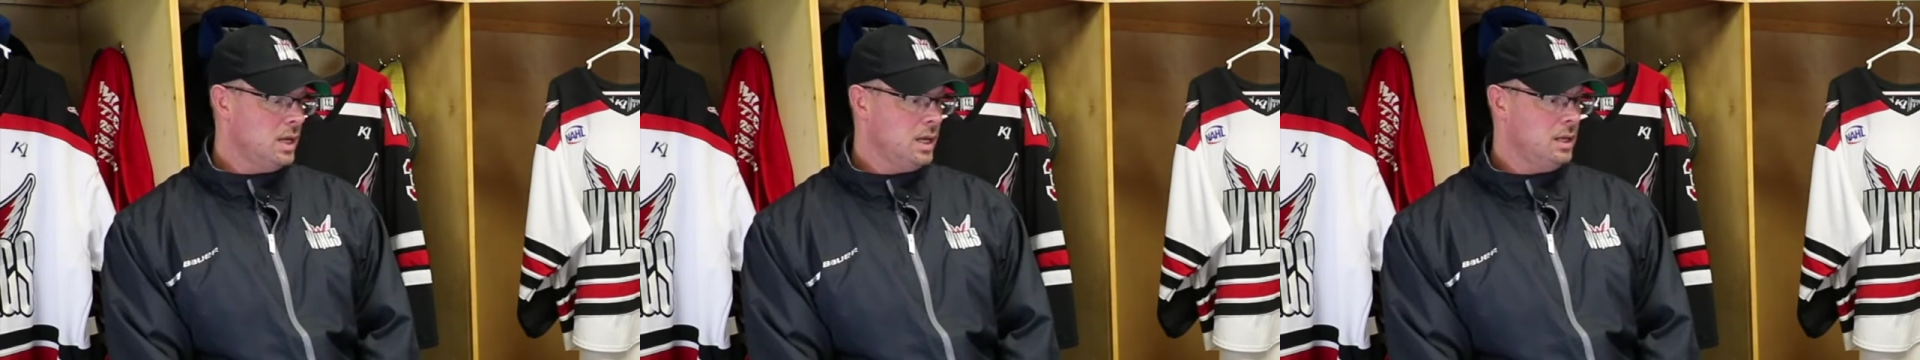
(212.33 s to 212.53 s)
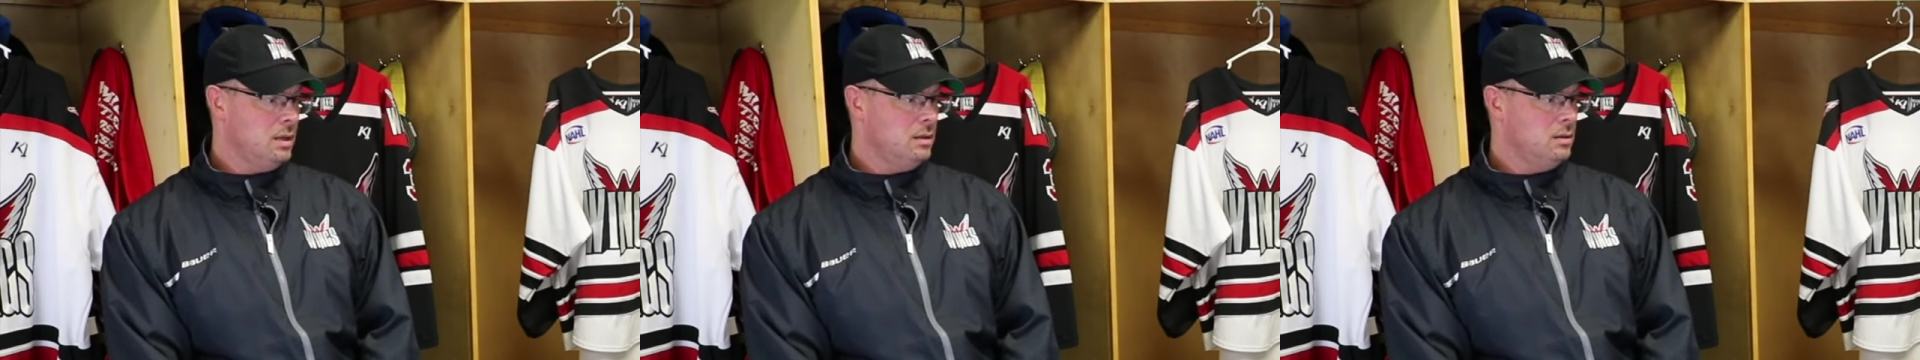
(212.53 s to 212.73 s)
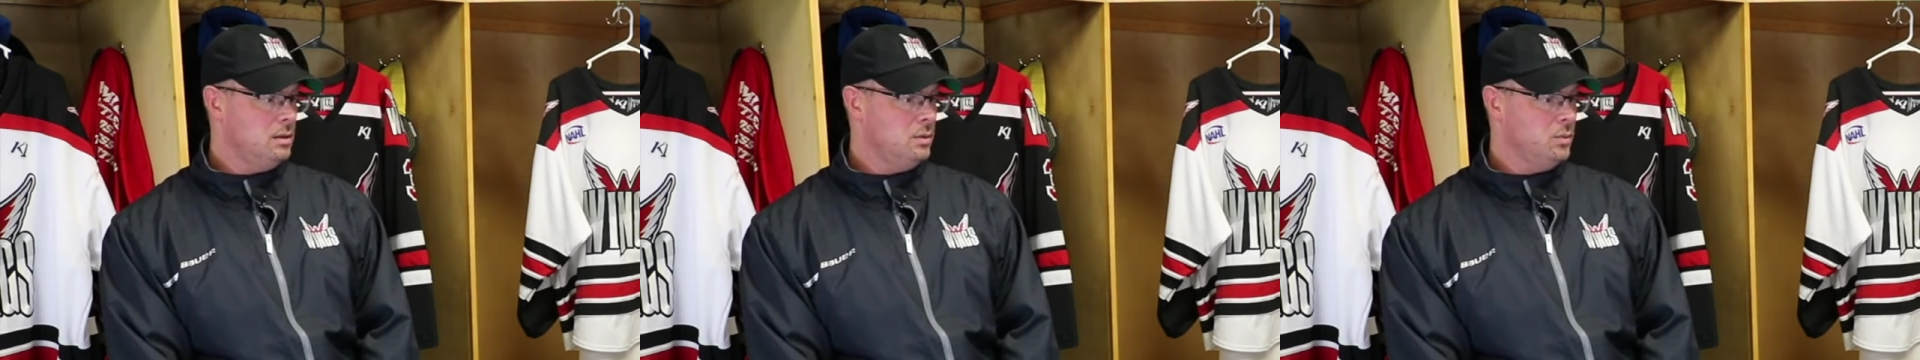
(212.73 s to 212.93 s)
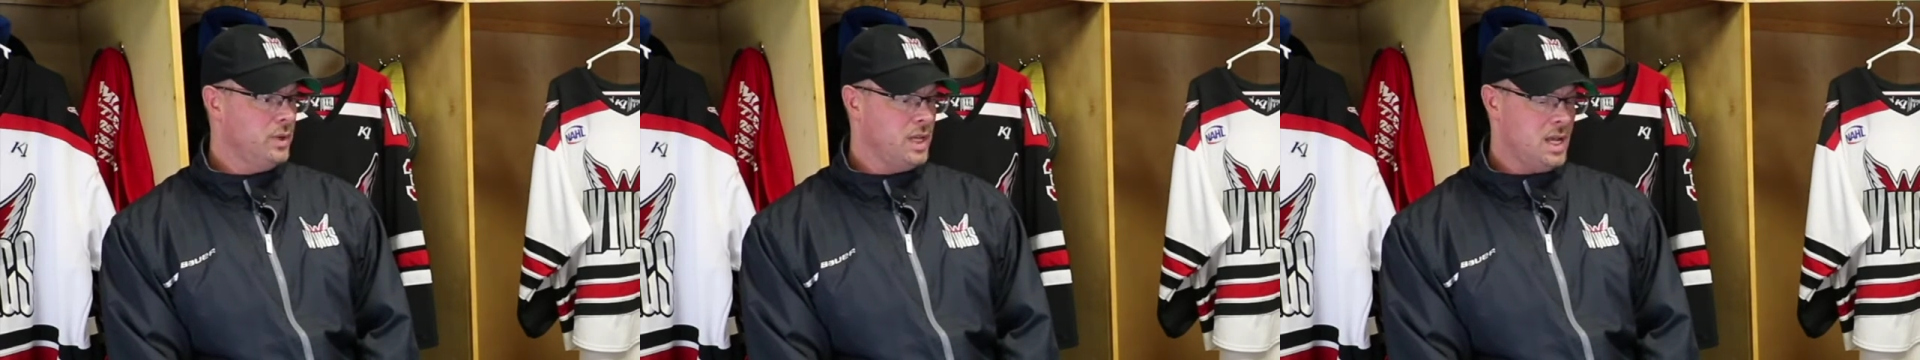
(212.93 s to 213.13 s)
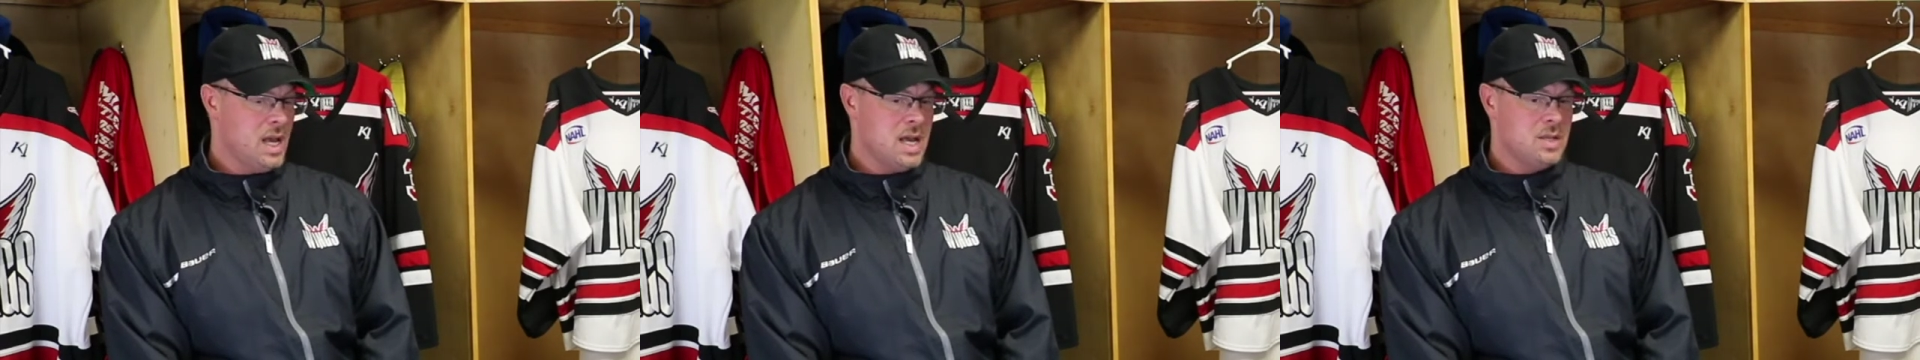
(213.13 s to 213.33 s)
and
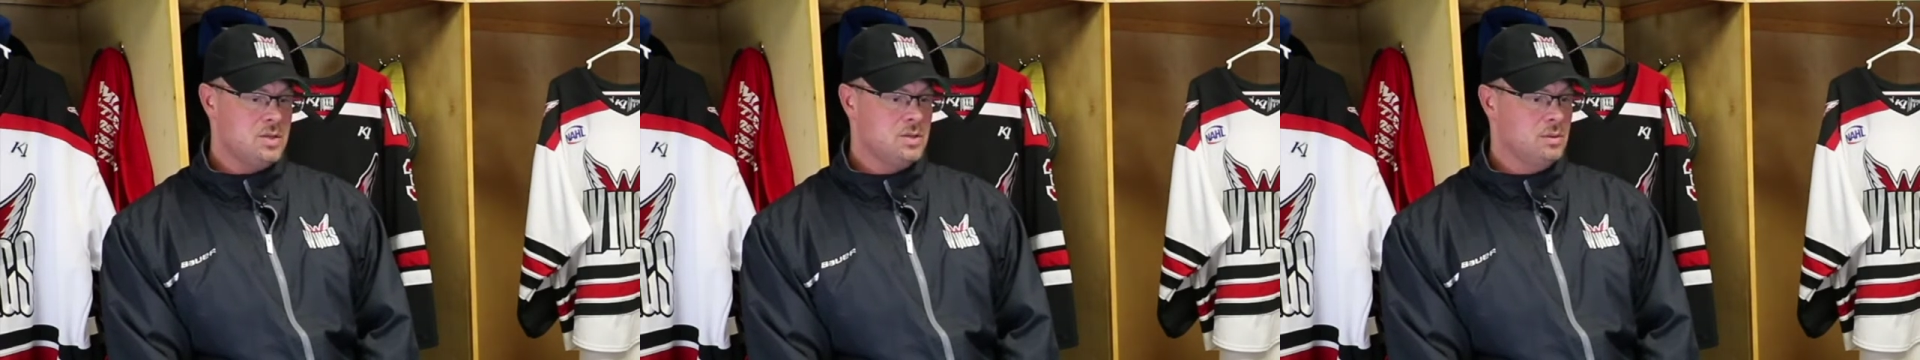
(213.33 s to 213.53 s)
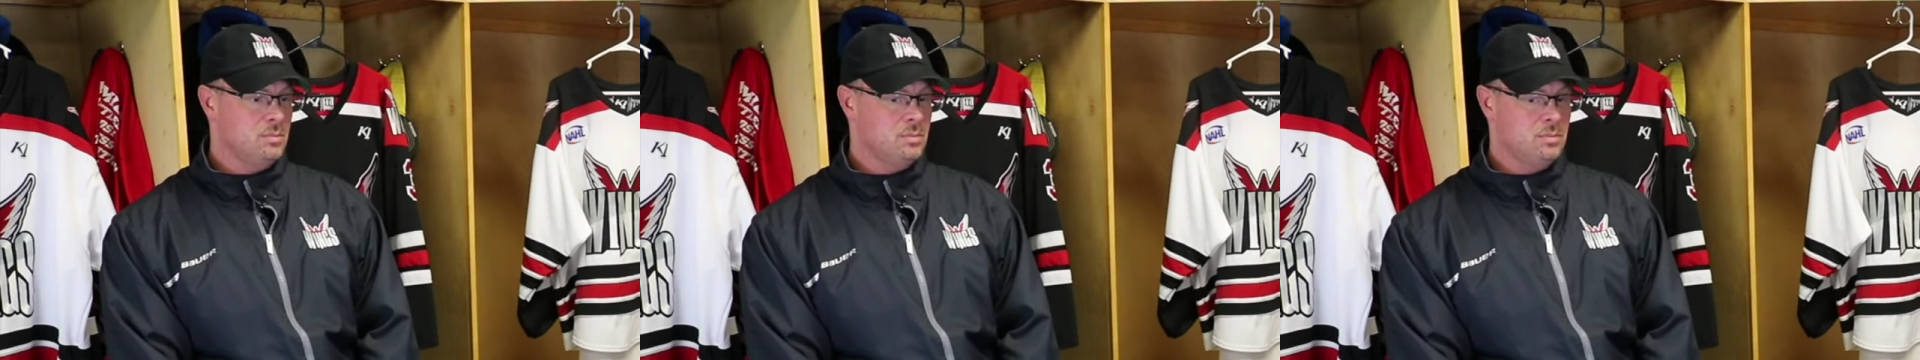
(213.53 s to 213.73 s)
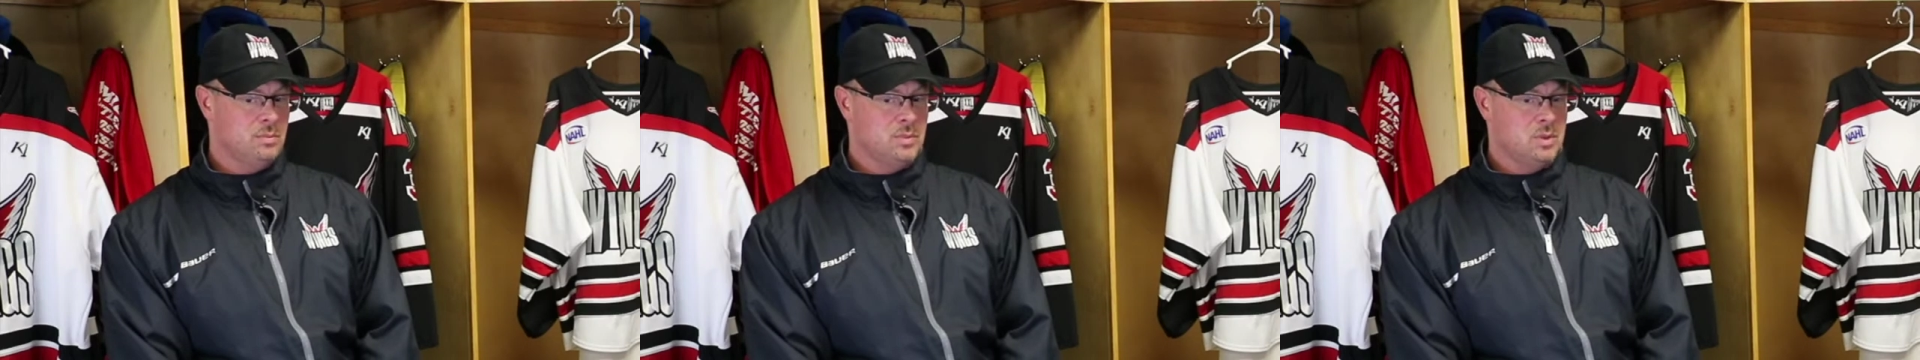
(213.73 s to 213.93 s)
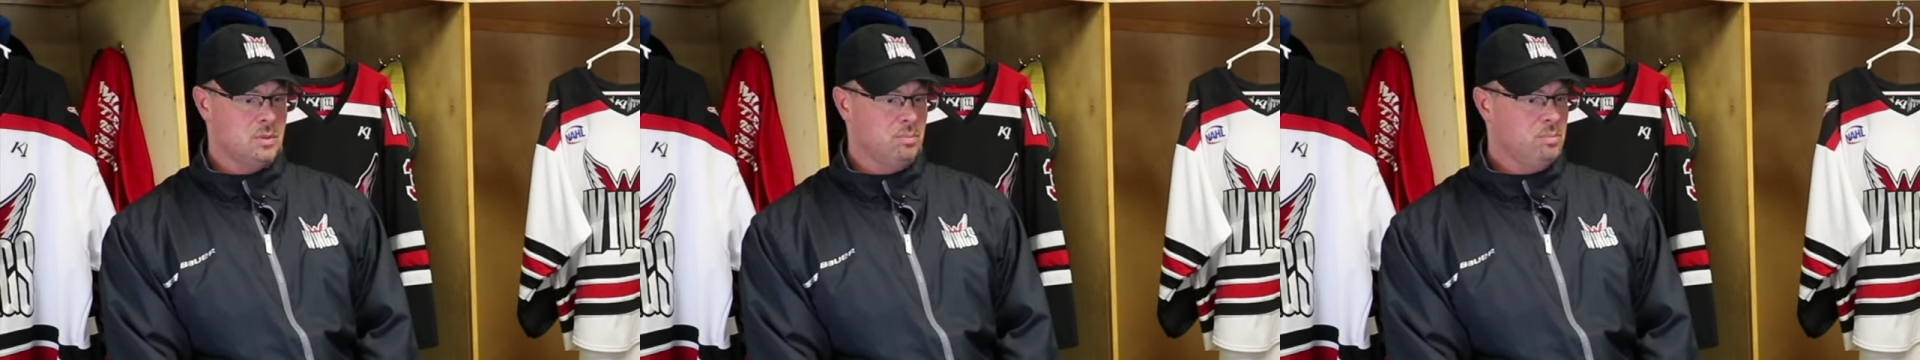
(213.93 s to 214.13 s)
we had some